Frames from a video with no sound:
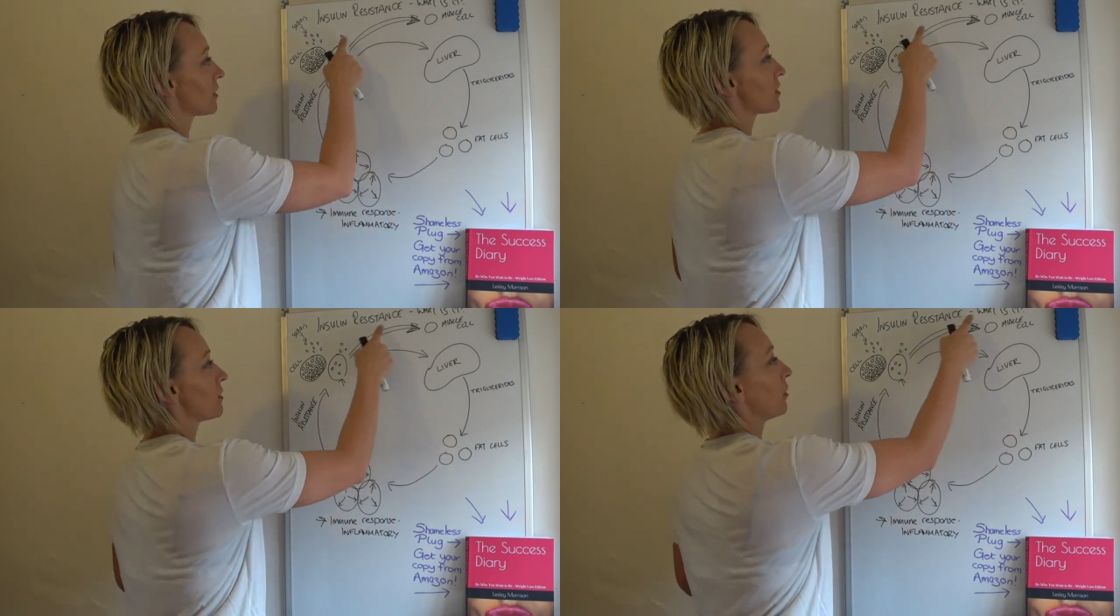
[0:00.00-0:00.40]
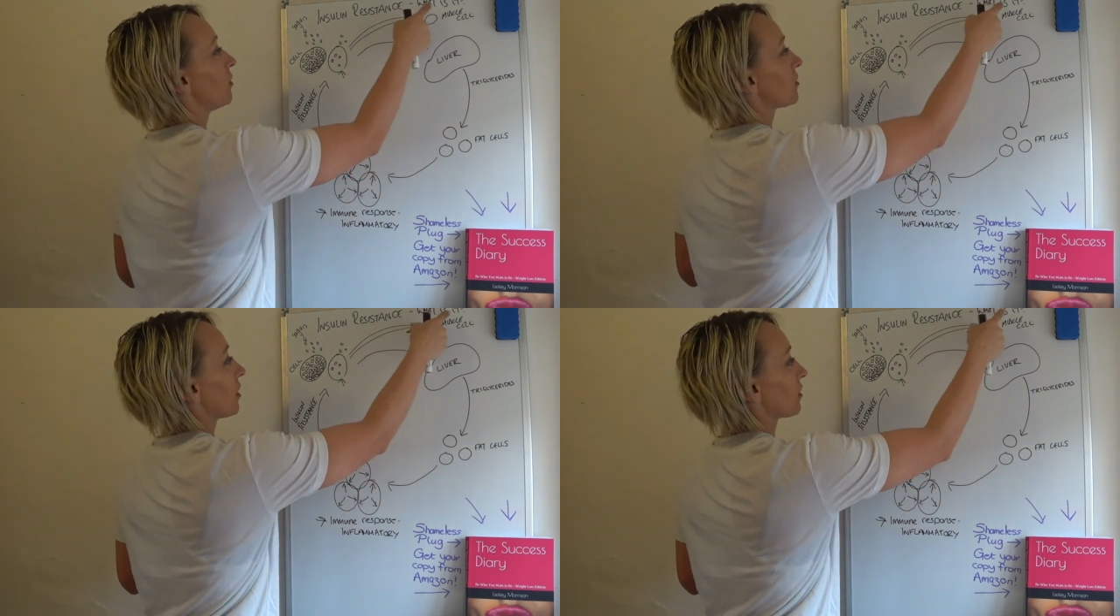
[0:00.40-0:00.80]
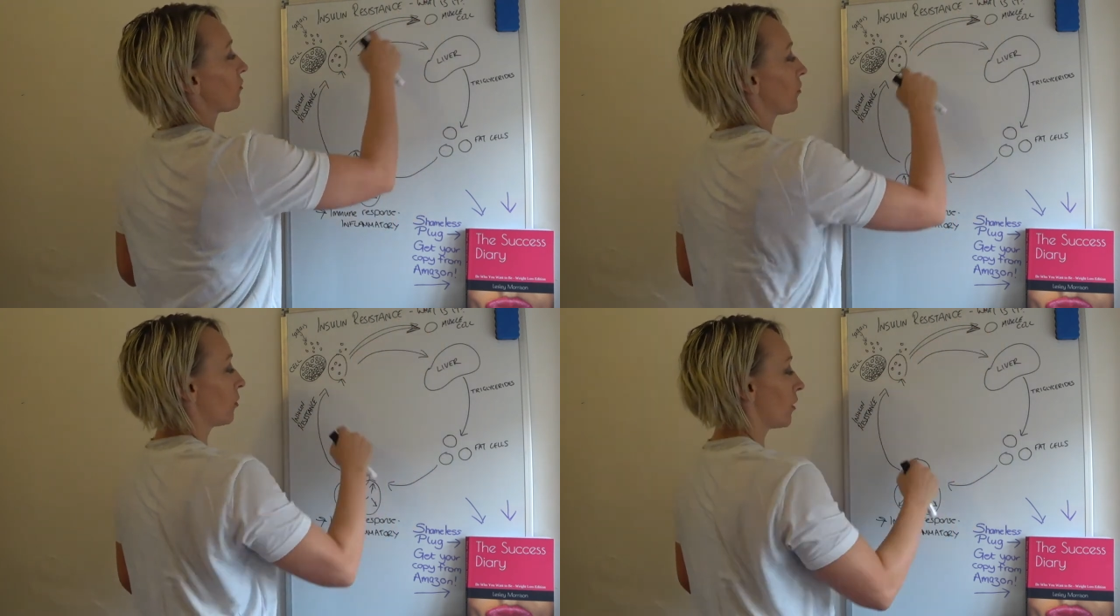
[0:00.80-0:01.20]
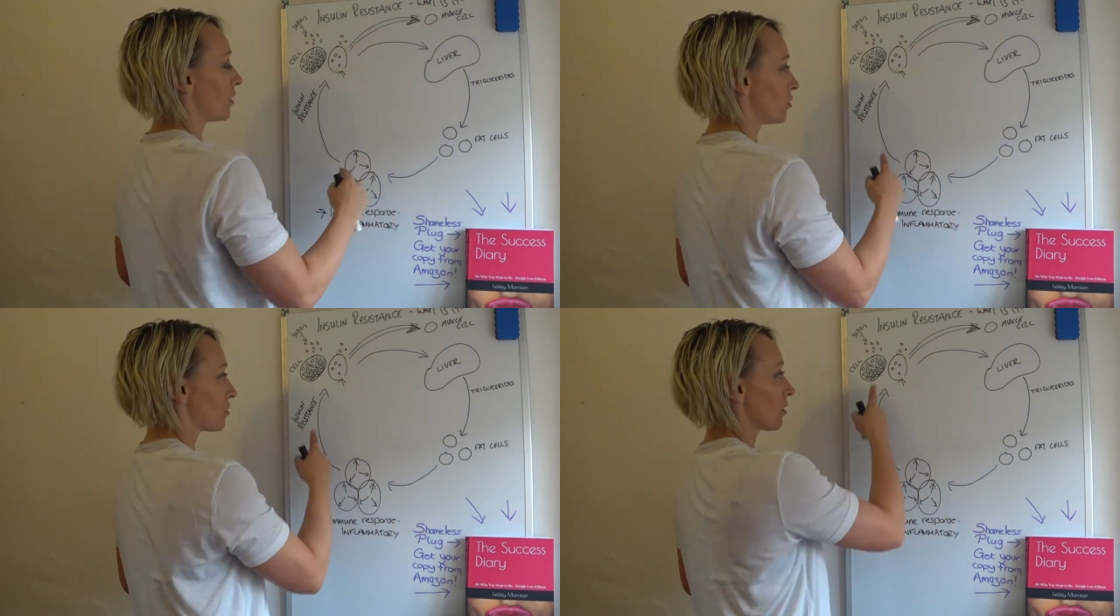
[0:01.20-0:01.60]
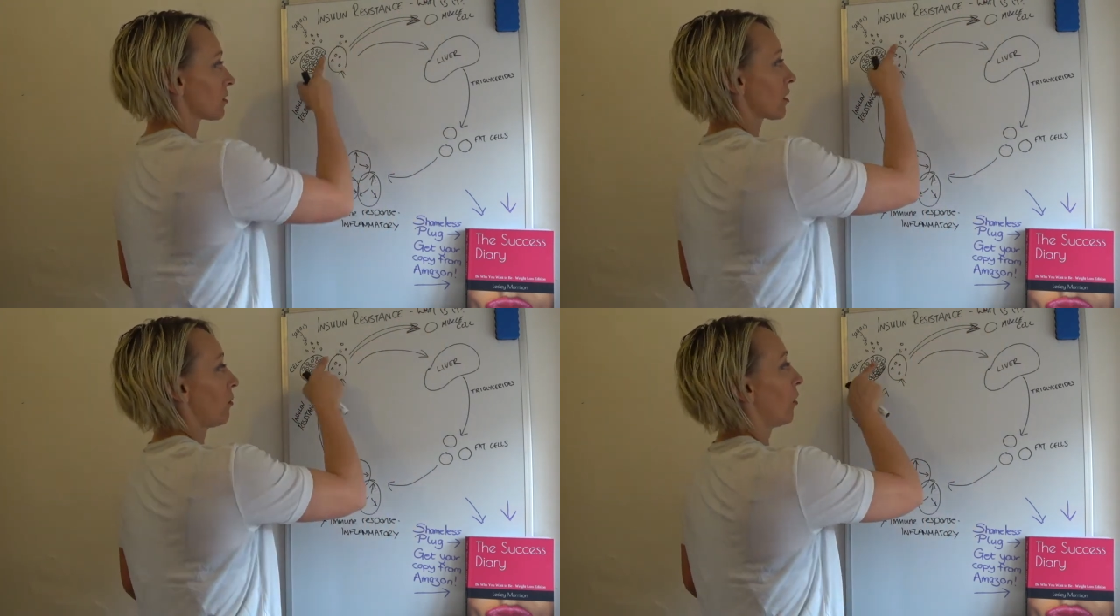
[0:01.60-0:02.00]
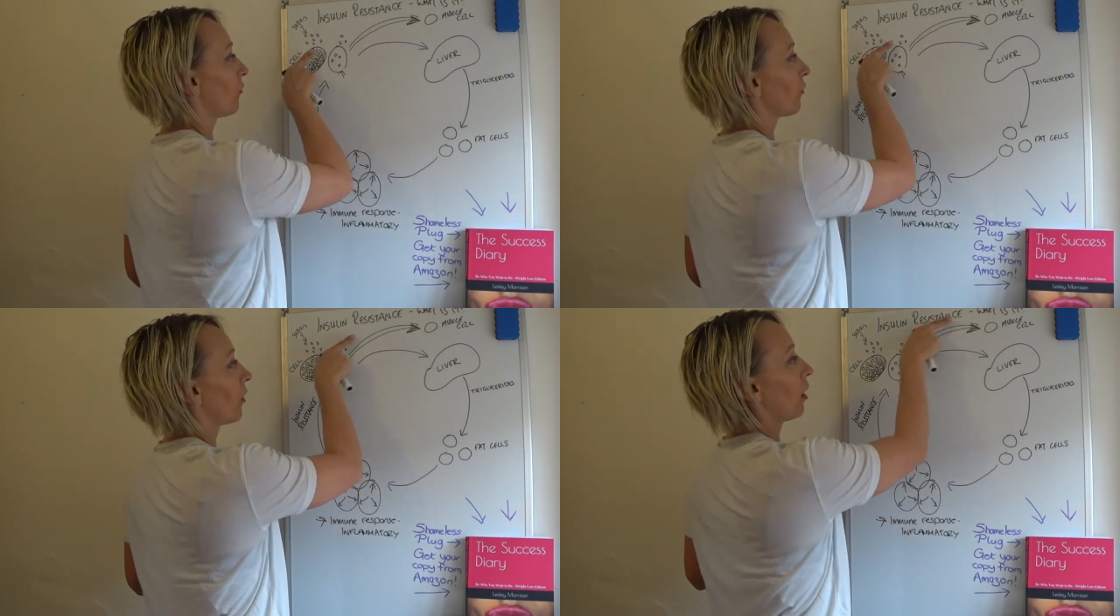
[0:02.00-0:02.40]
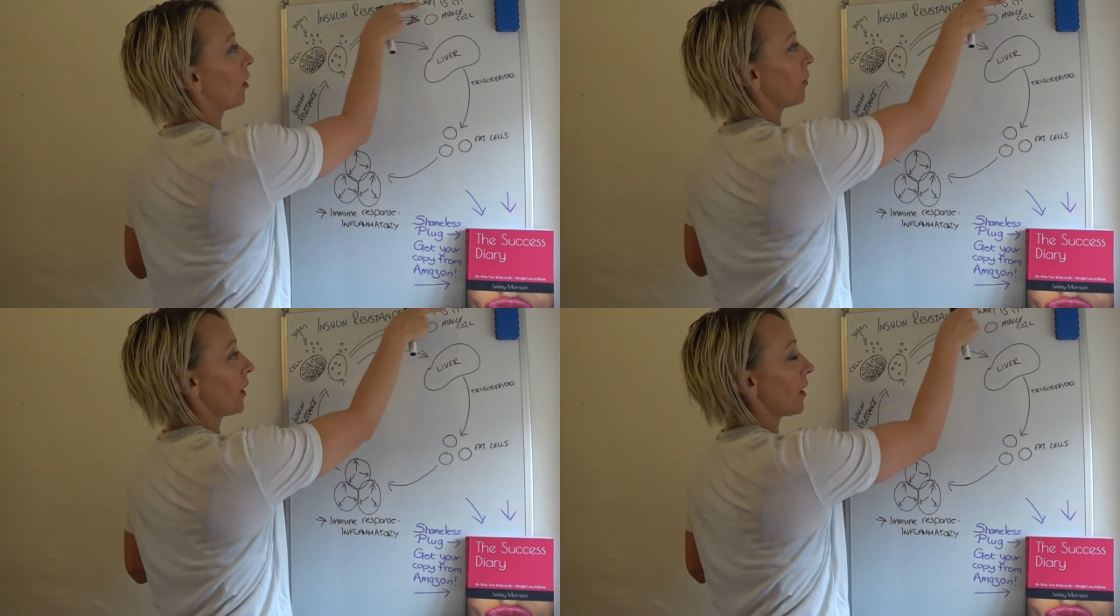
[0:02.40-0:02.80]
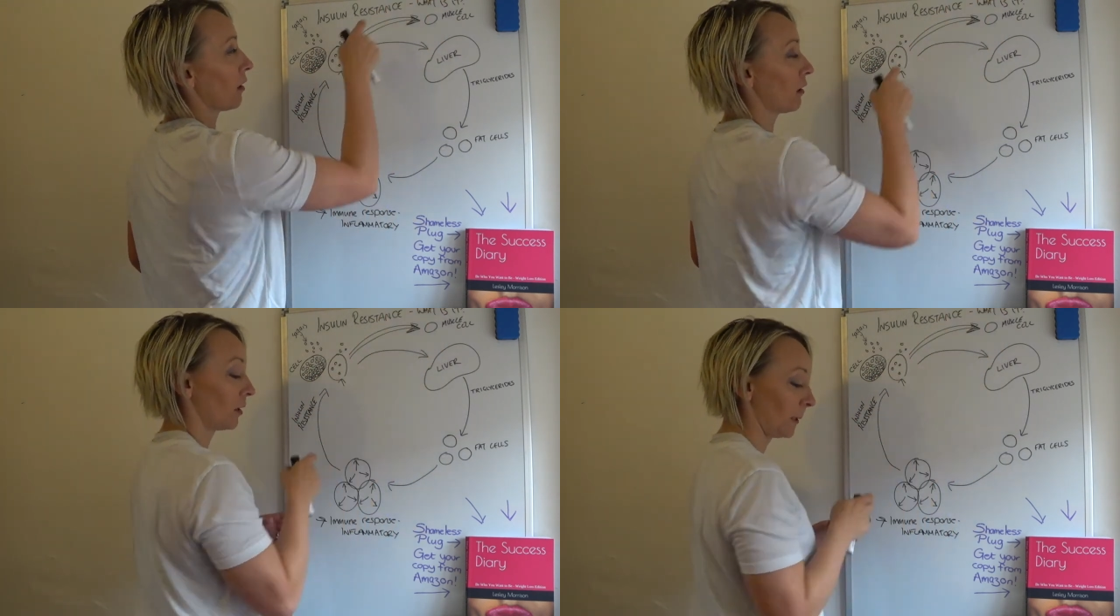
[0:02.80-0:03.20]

This is when you start to feel more energy. You start to come off up here.